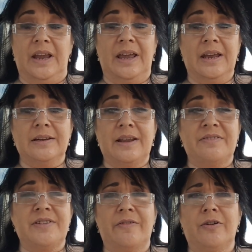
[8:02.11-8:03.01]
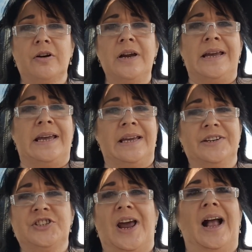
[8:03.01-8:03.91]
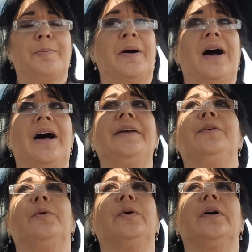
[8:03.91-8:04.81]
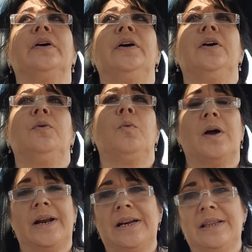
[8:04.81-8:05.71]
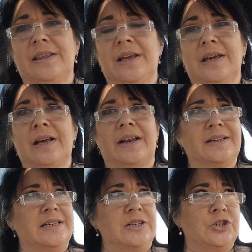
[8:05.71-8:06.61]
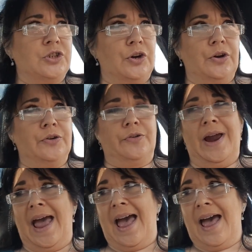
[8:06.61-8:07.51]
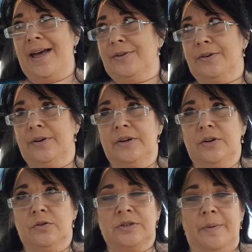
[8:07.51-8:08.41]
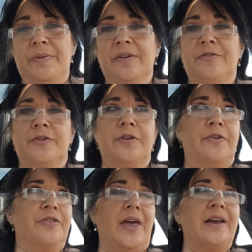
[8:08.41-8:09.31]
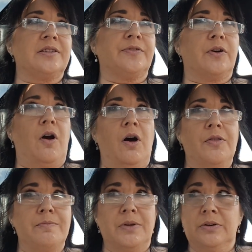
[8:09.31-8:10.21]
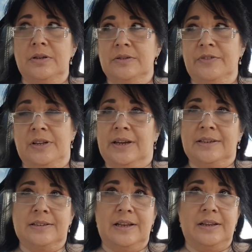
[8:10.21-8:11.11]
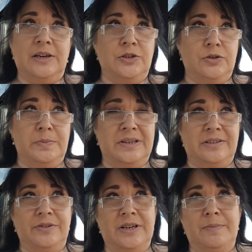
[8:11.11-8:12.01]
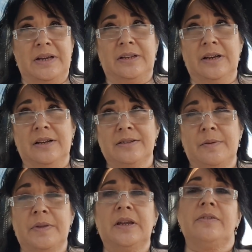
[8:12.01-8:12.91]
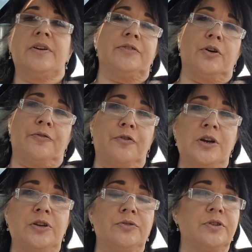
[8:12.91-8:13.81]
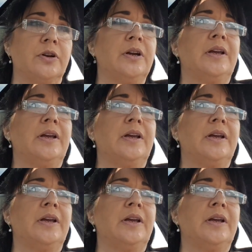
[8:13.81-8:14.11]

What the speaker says: And they've never hit a jackpot or won anything, got a t-shirt or a hat or something for their thanks for all the millions of clicks that they do, because every time they click on something, even if they're a free user,